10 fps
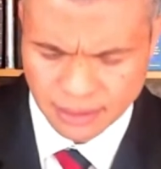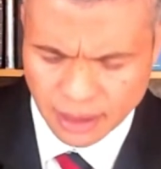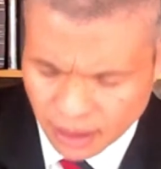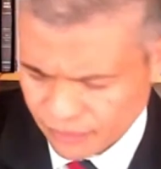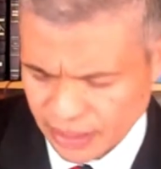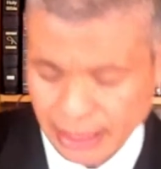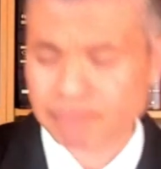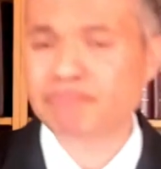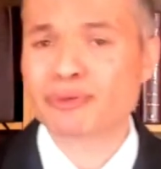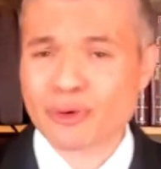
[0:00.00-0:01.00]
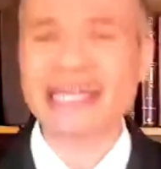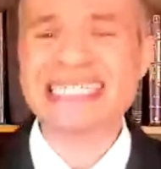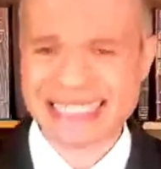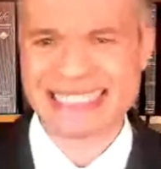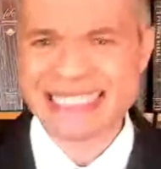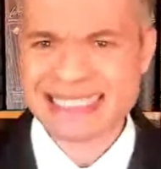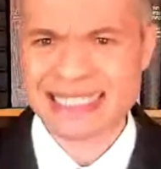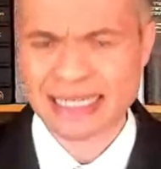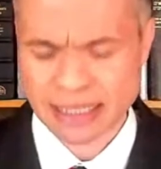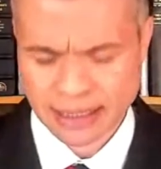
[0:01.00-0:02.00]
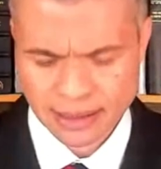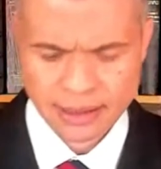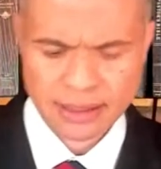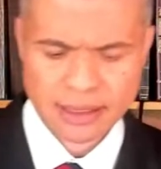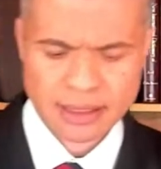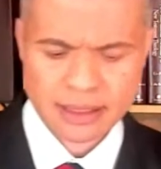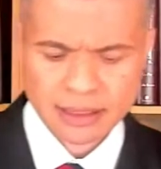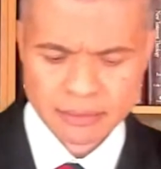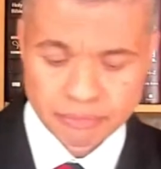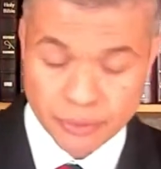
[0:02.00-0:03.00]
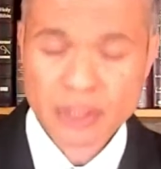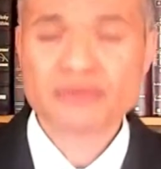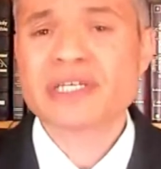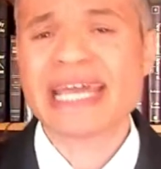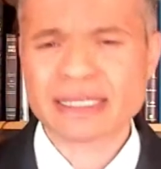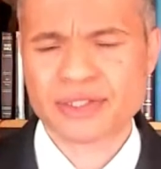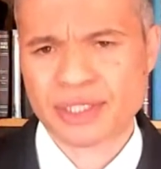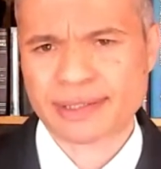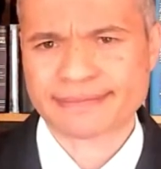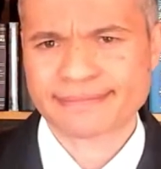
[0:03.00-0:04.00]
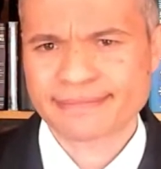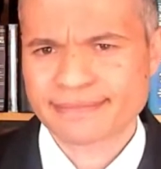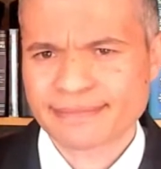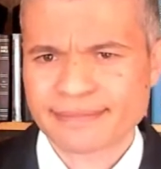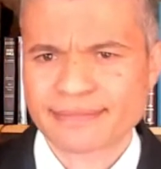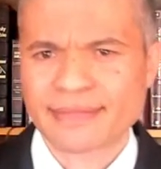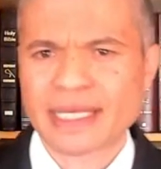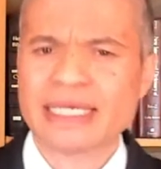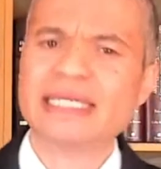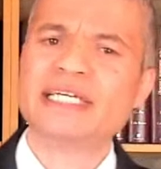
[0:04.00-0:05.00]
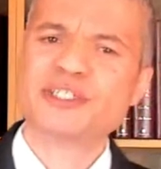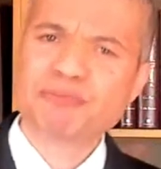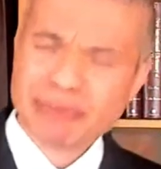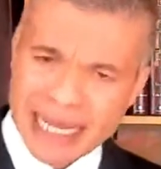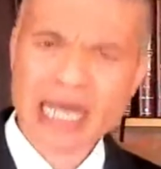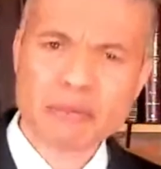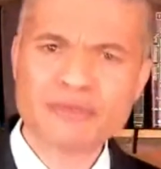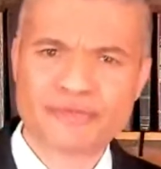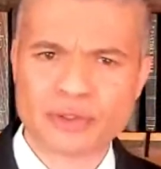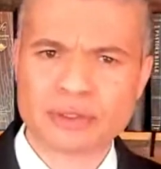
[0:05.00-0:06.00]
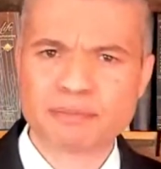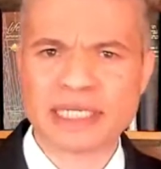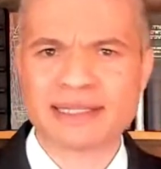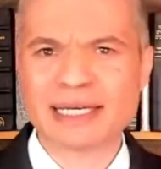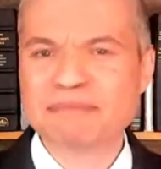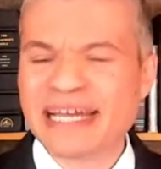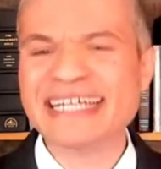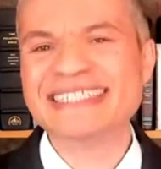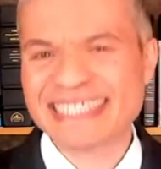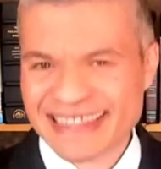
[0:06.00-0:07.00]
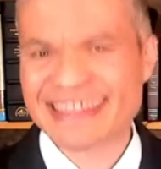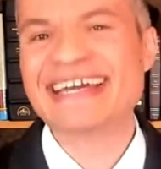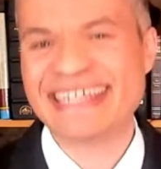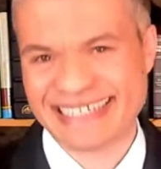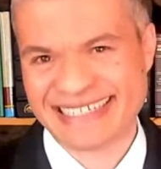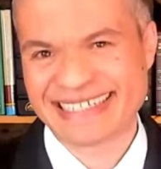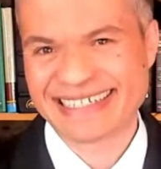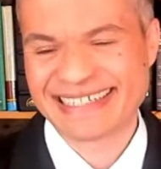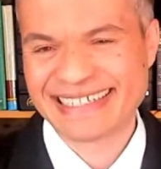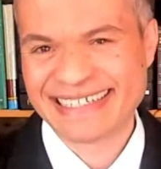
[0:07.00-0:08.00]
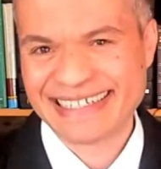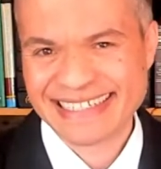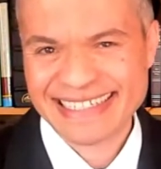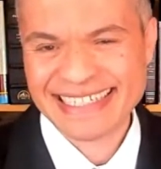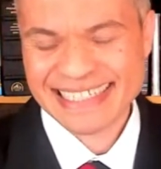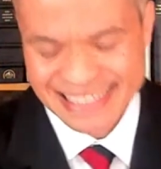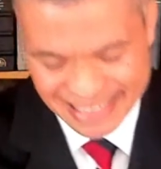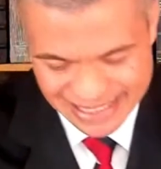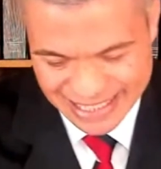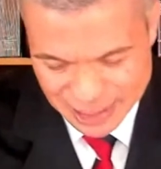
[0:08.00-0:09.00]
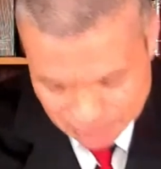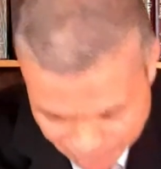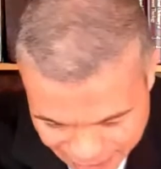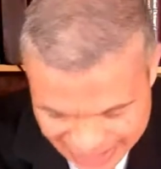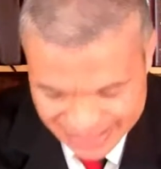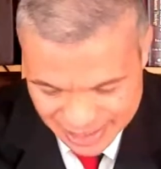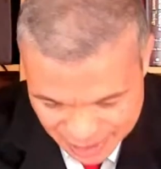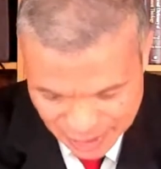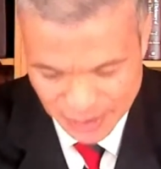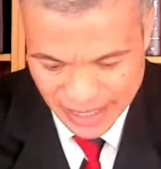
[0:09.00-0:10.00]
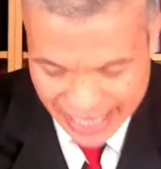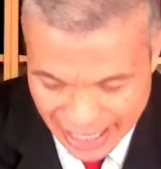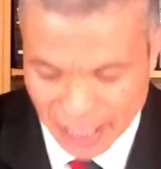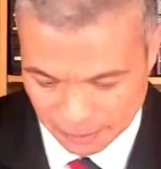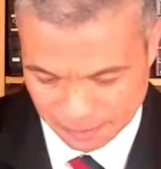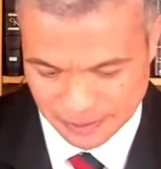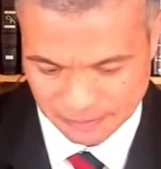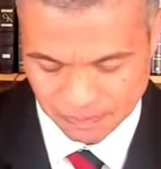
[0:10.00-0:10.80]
of a present protector. He is powerful, but the amazing thing is he's present to help.